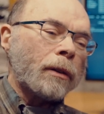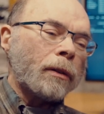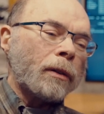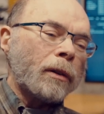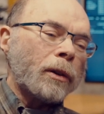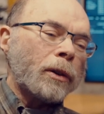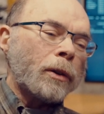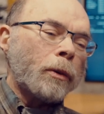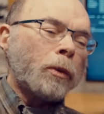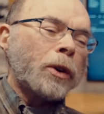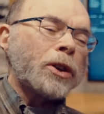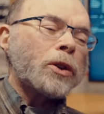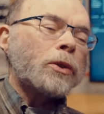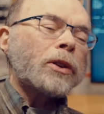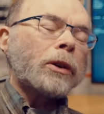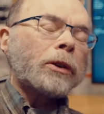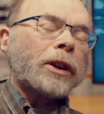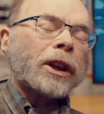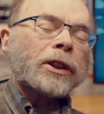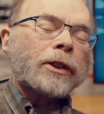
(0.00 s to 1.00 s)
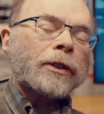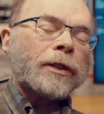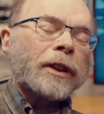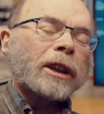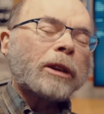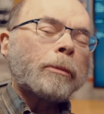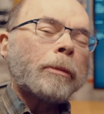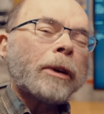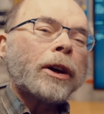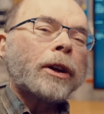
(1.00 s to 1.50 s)
Well, you don't get to
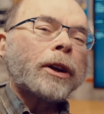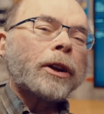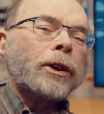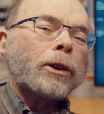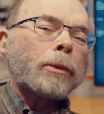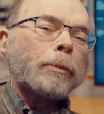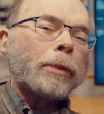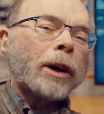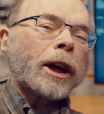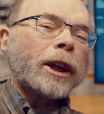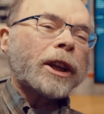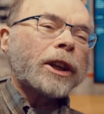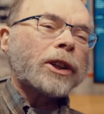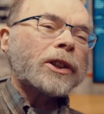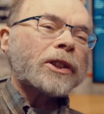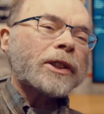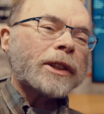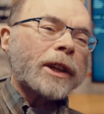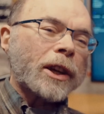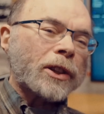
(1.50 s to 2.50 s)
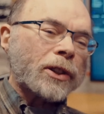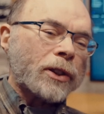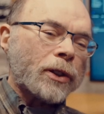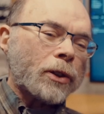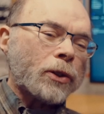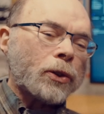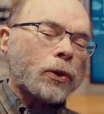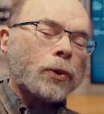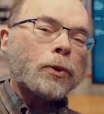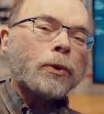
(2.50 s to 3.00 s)
think about it. Your body just has to
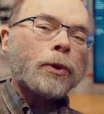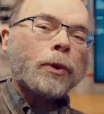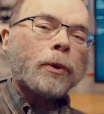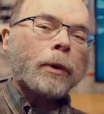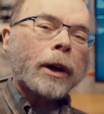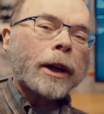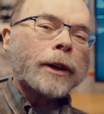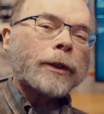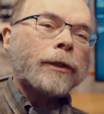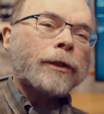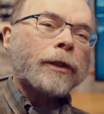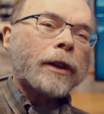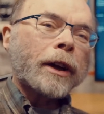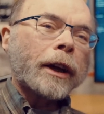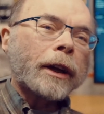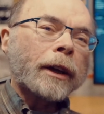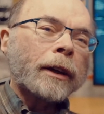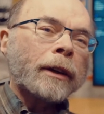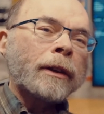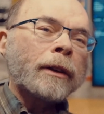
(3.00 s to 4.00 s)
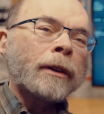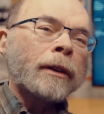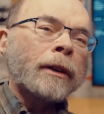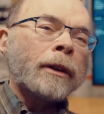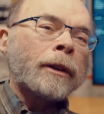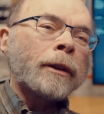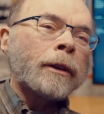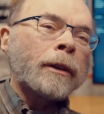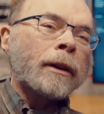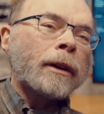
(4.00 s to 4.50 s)
do the right thing,
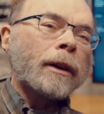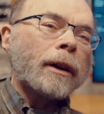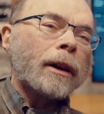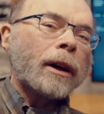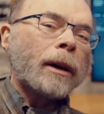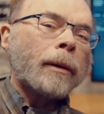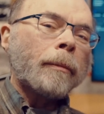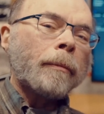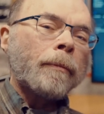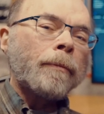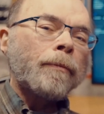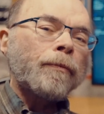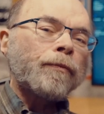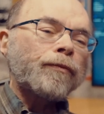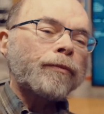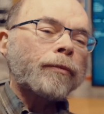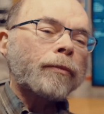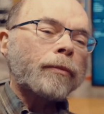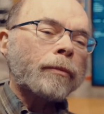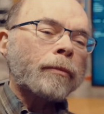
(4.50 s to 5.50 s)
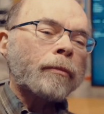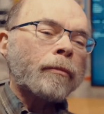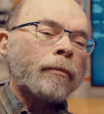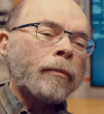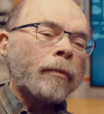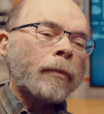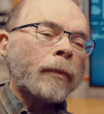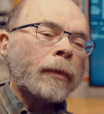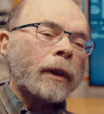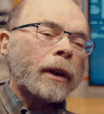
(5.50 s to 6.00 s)
and
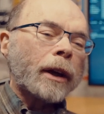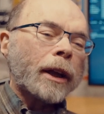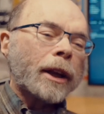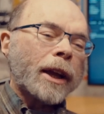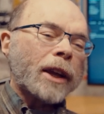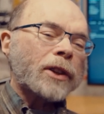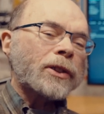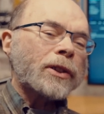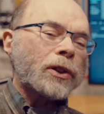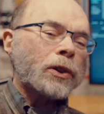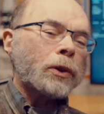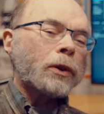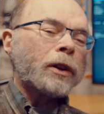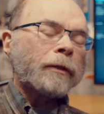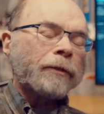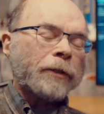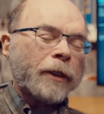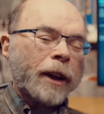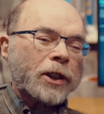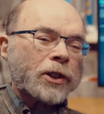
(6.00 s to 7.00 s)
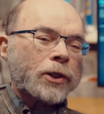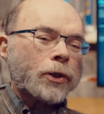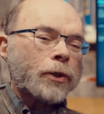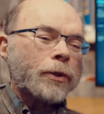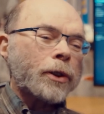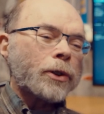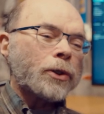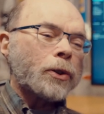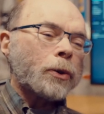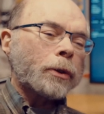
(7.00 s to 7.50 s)
it has to do it faster
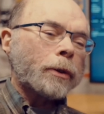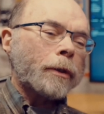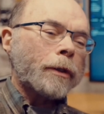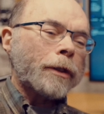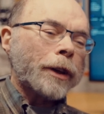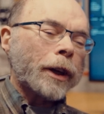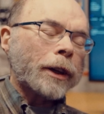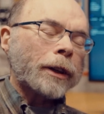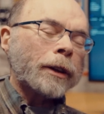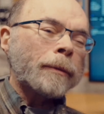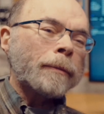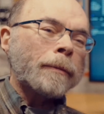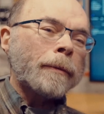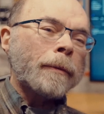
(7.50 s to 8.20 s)
than you can think.